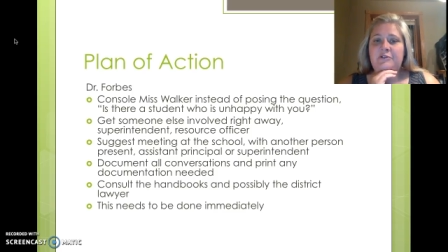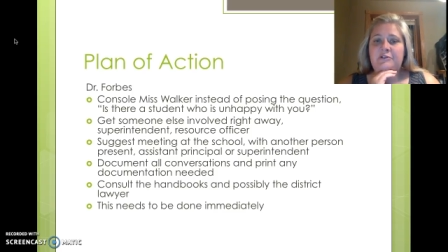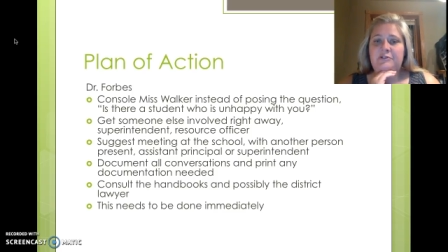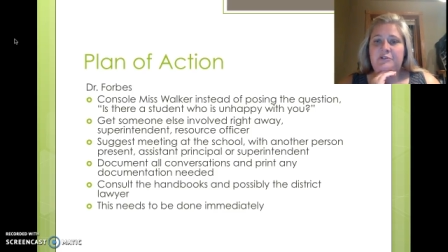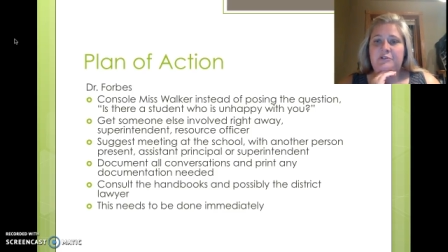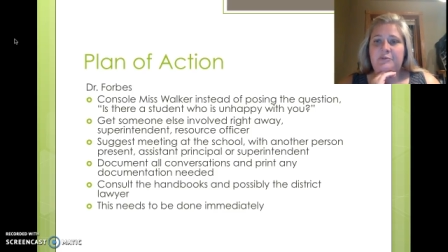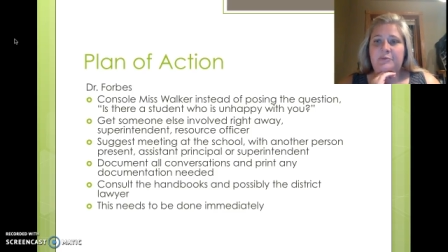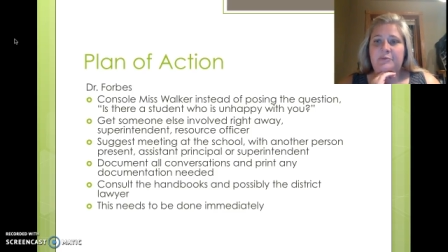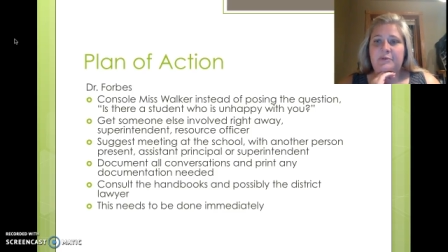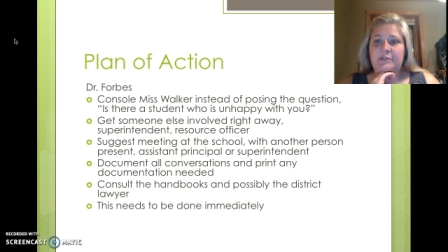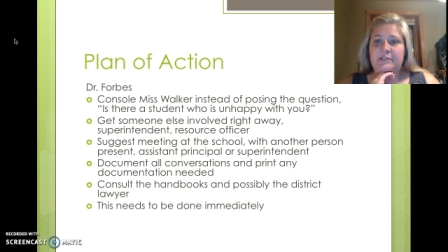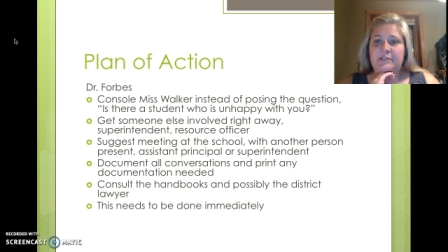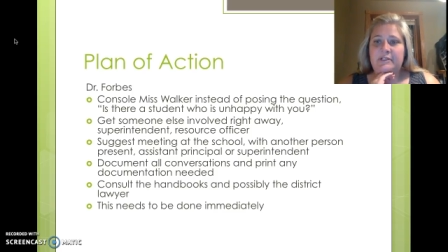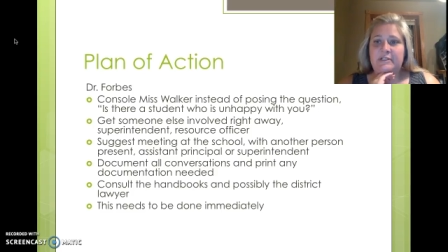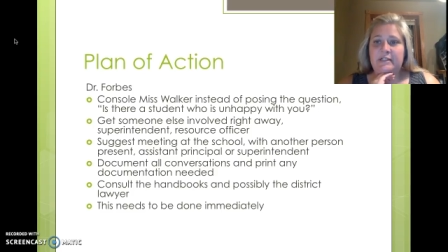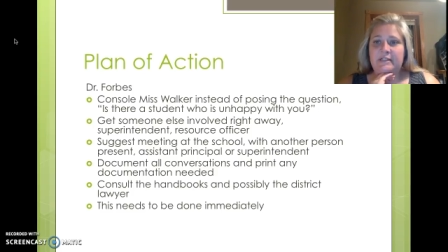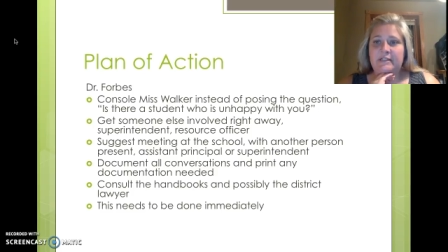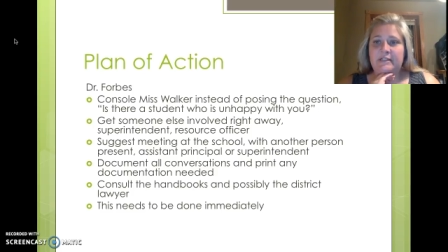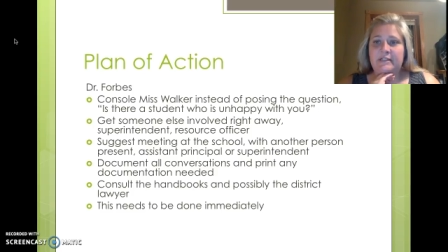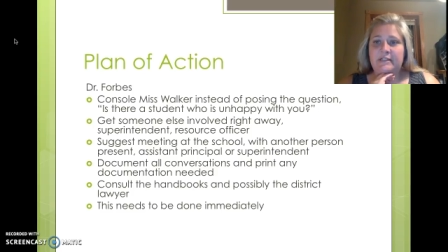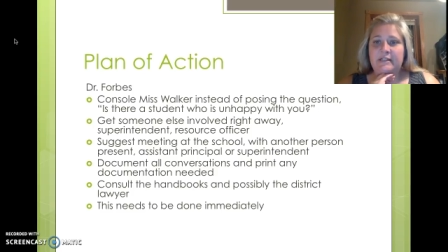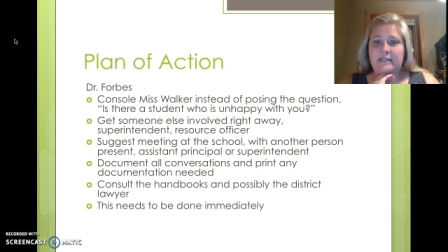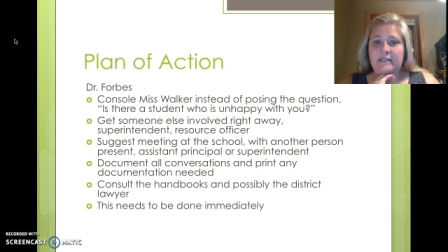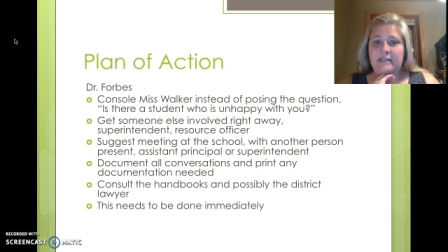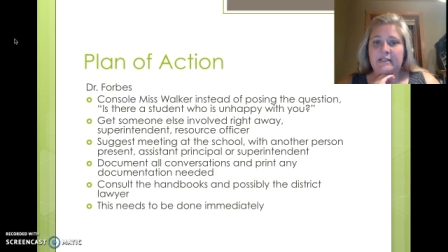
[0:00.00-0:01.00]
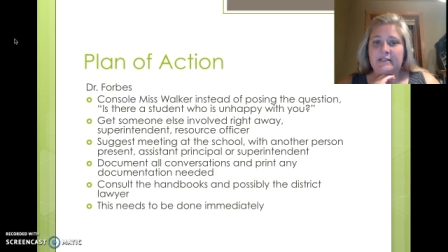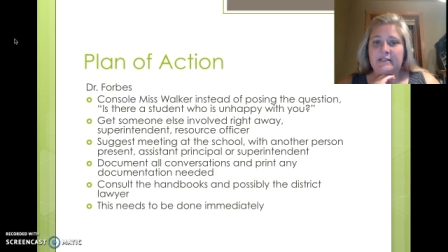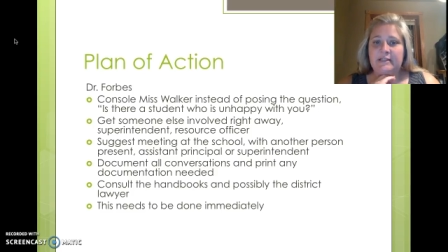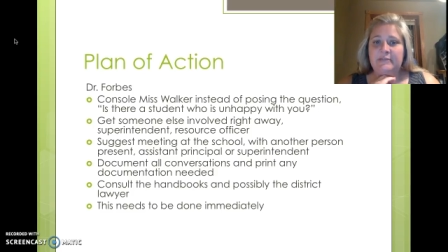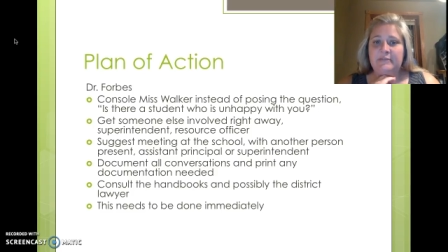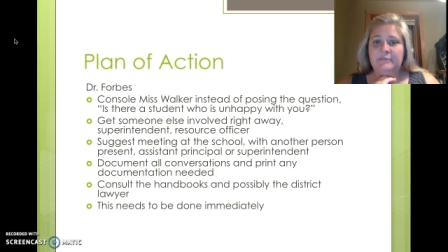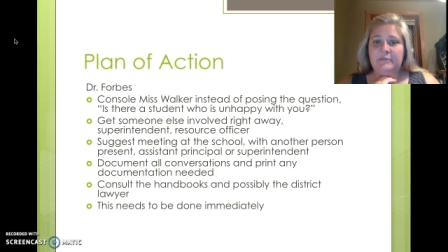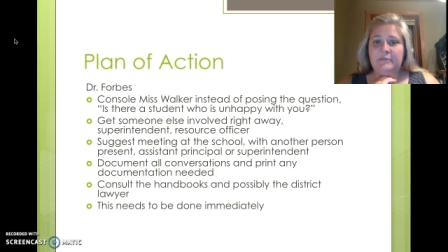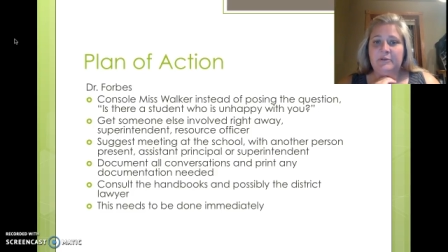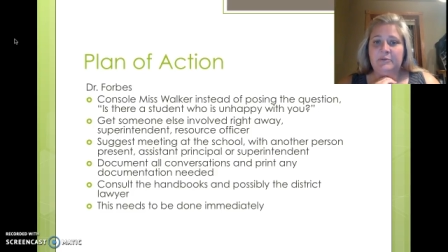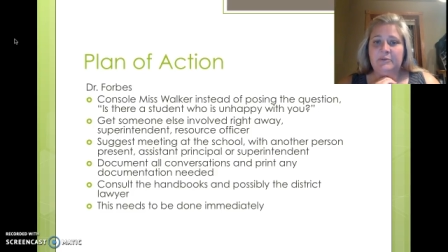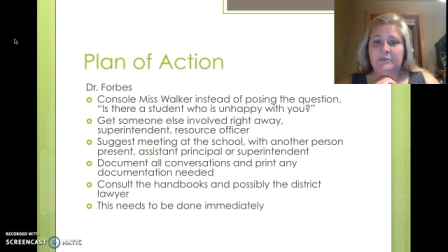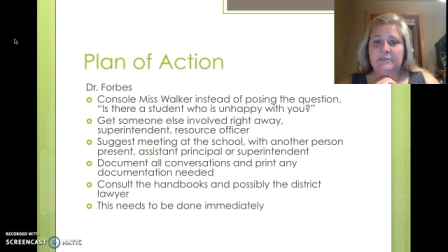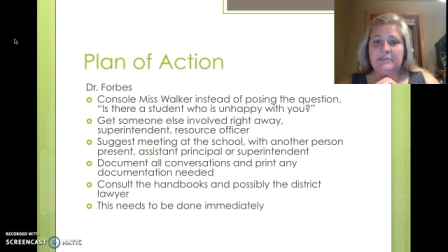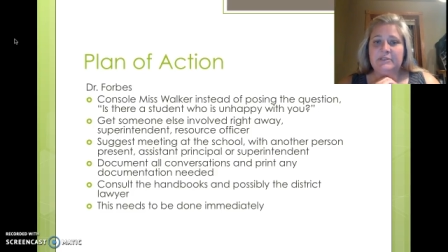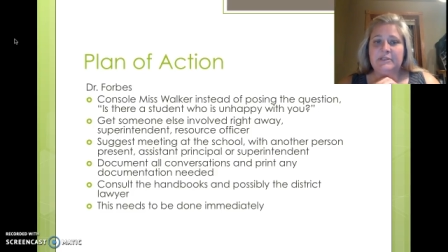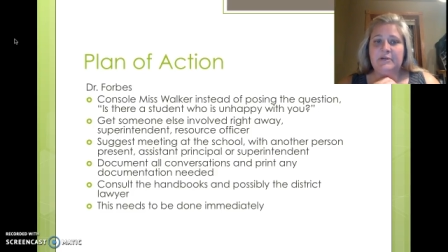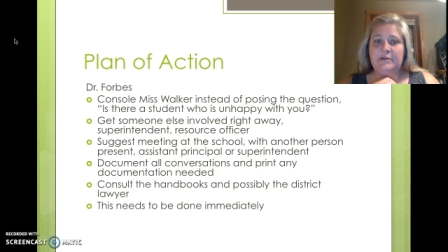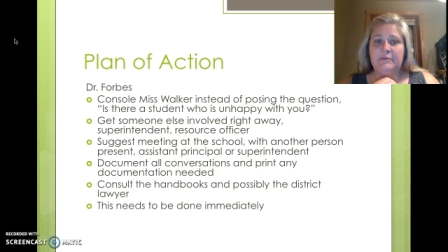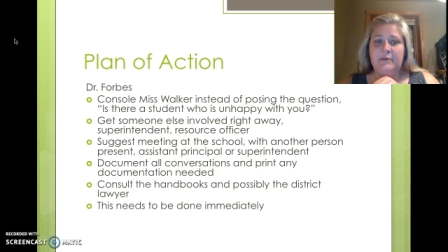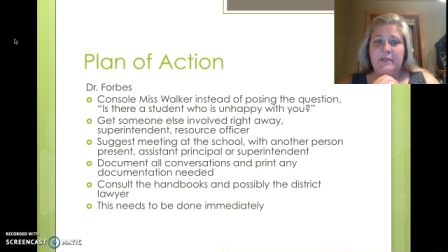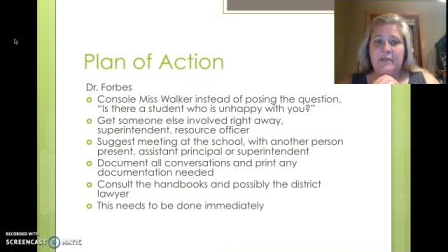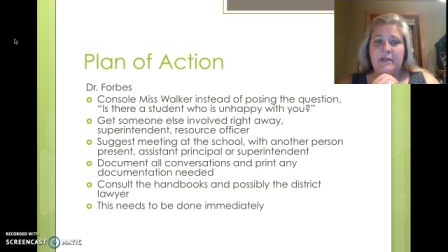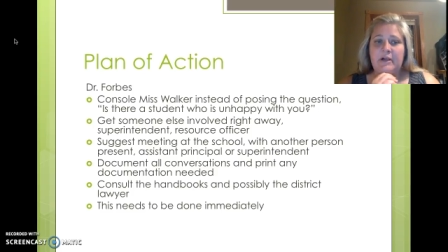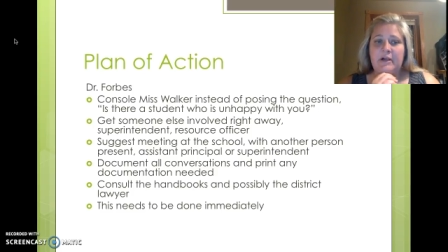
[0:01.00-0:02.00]
superintendent. Let them know what's
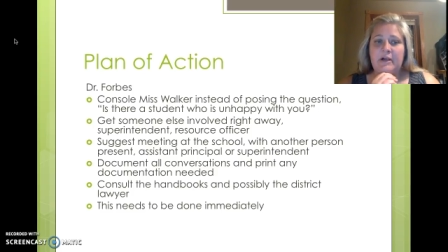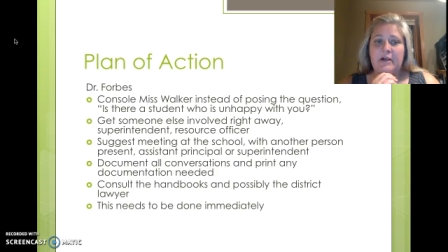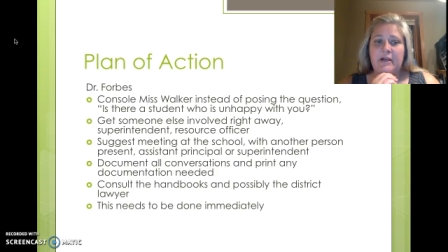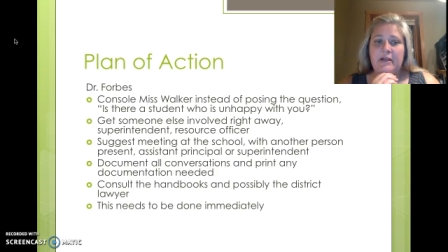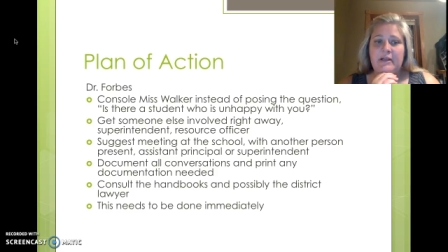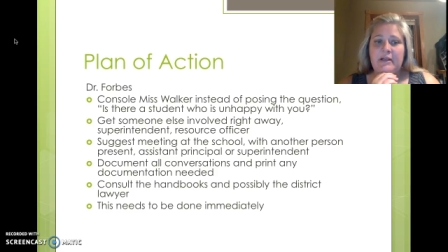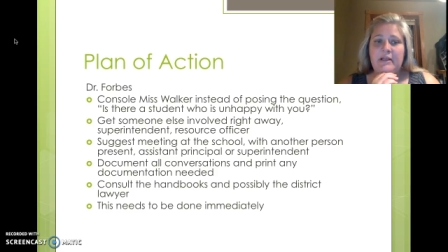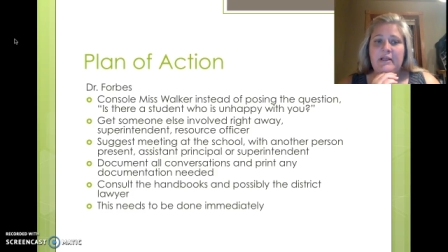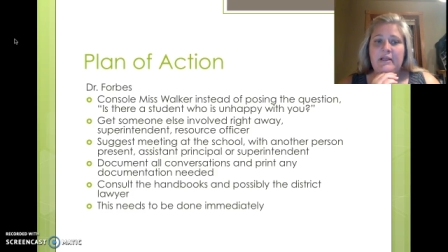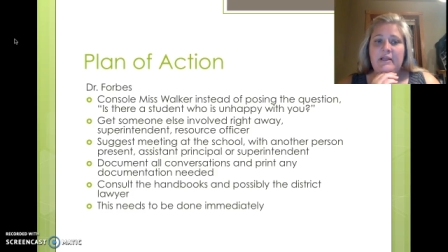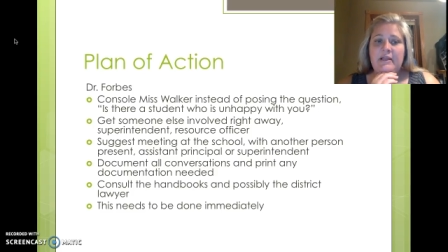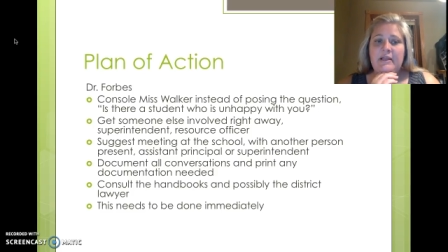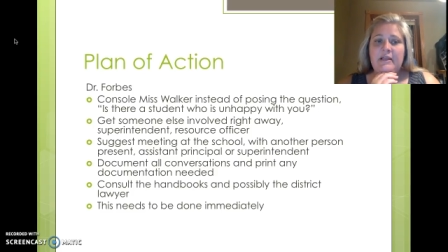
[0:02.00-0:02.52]
going on.